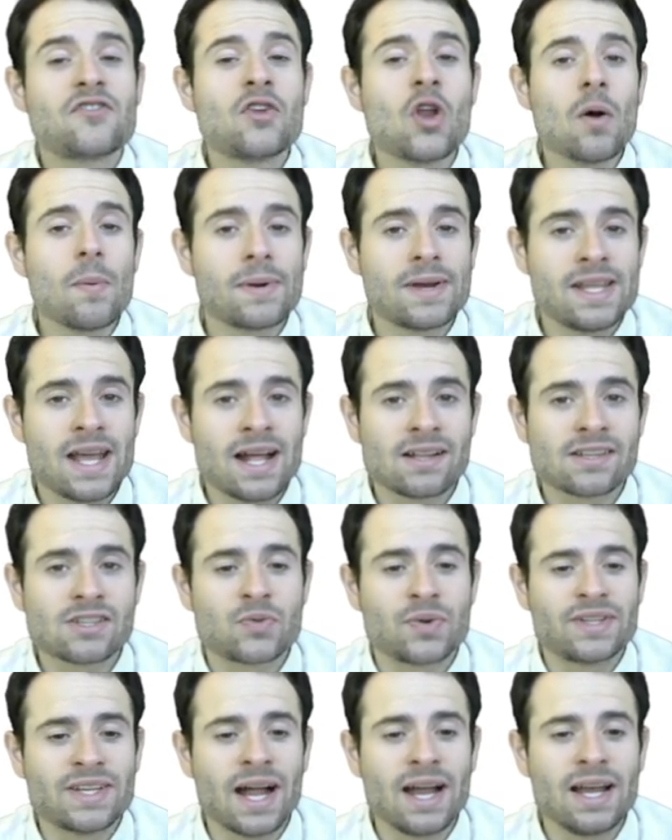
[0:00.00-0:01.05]
nobody else
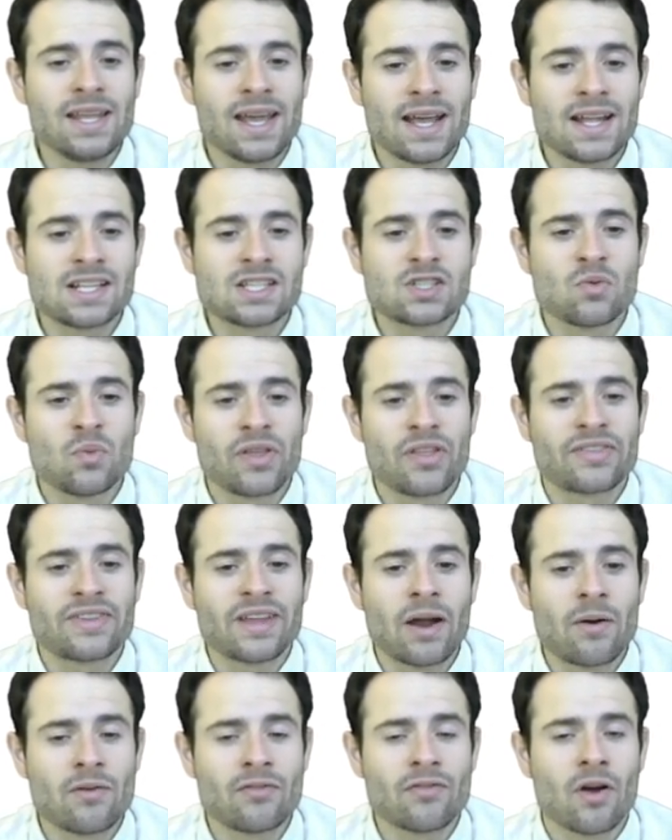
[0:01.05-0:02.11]
retaliates with a
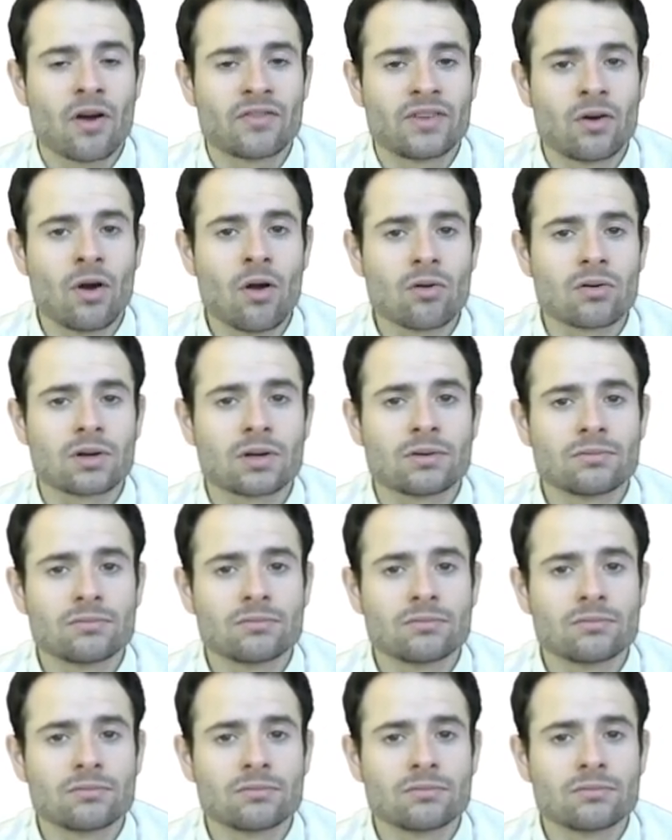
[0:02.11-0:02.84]
tariff of their own.